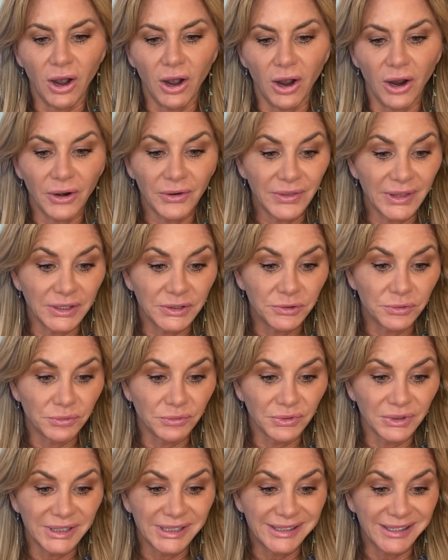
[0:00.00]
Are they
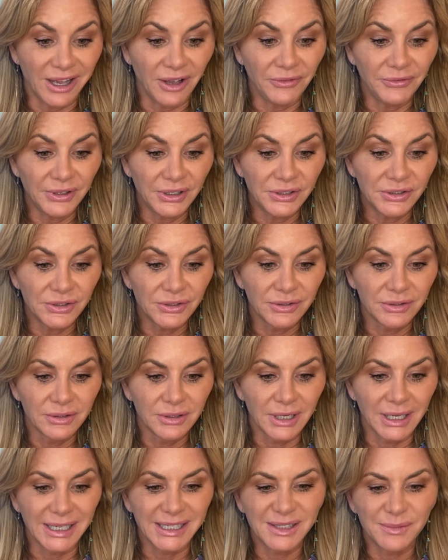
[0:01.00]
truly selfish?
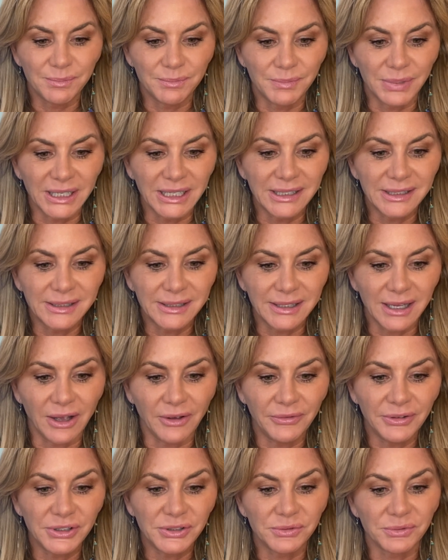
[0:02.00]
Is being
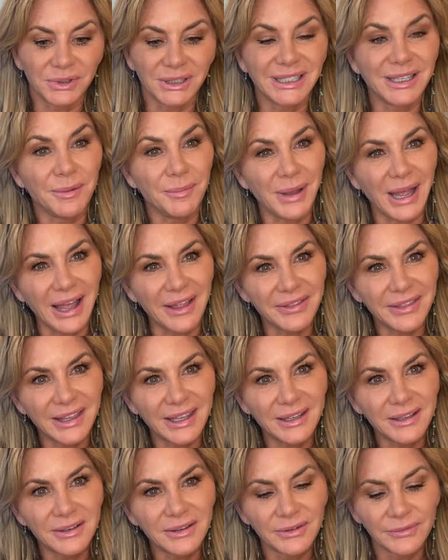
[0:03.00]
selfish really a bad
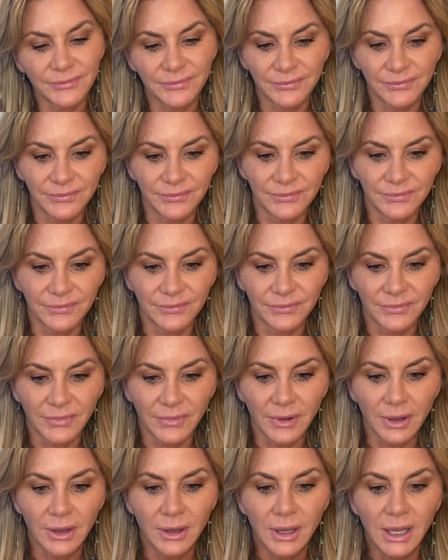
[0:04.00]
thing?
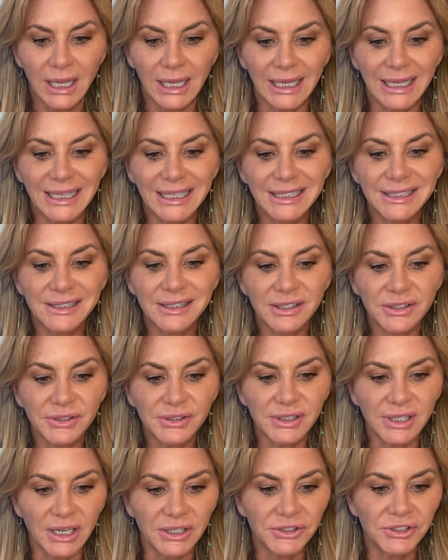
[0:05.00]
Is there
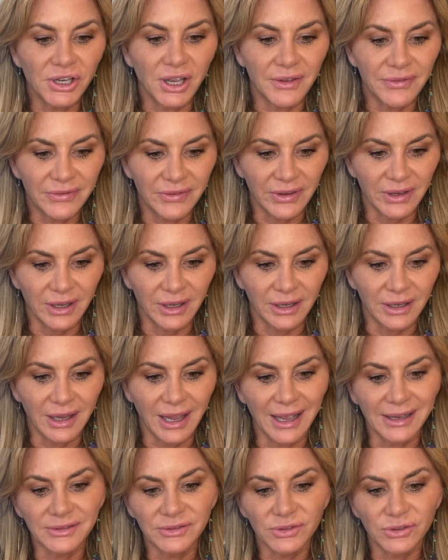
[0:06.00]
such a thing
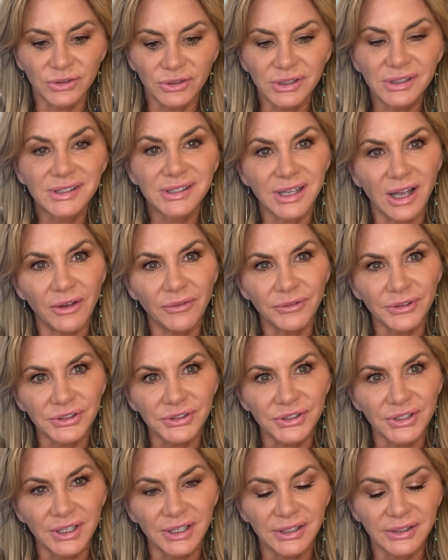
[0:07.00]
as good
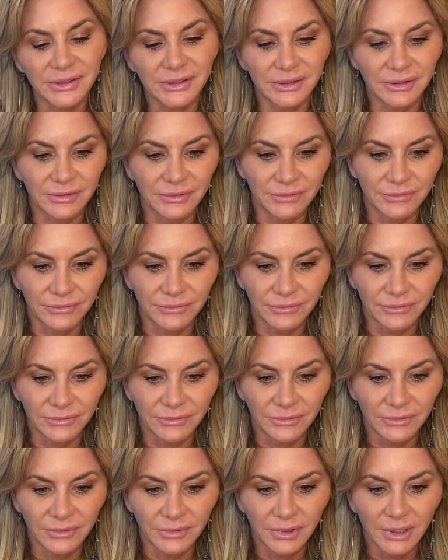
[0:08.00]
selfishness?
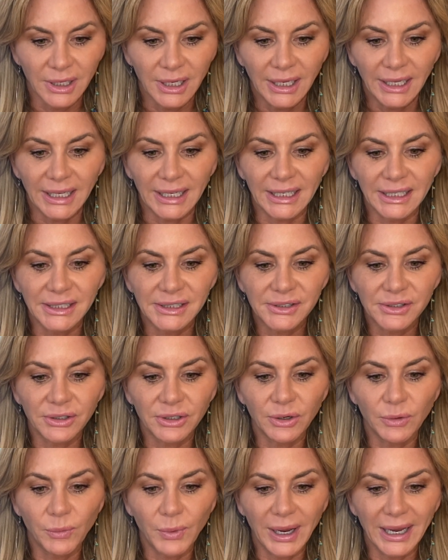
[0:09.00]
Is
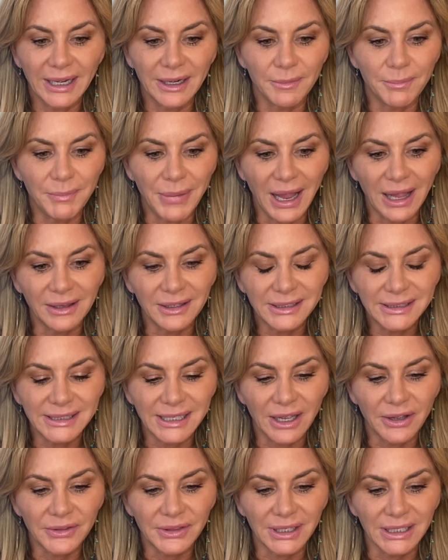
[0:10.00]
there a way to balance
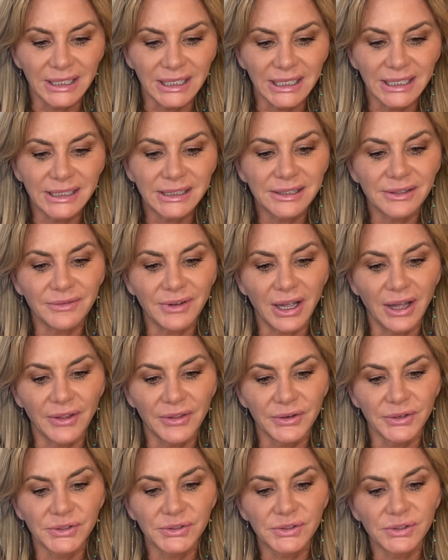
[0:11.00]
out the needs of
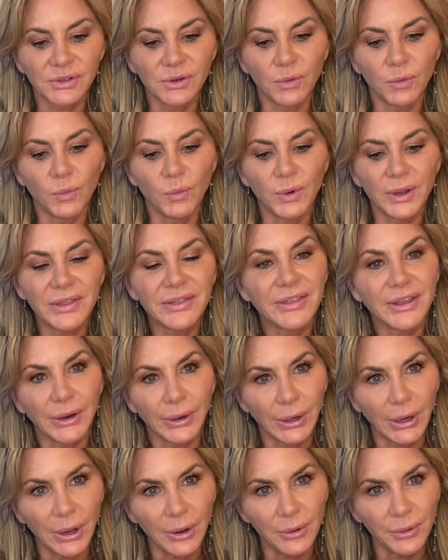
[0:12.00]
others with
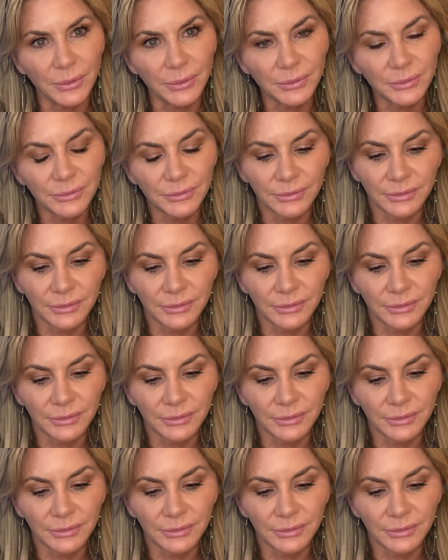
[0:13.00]
their own?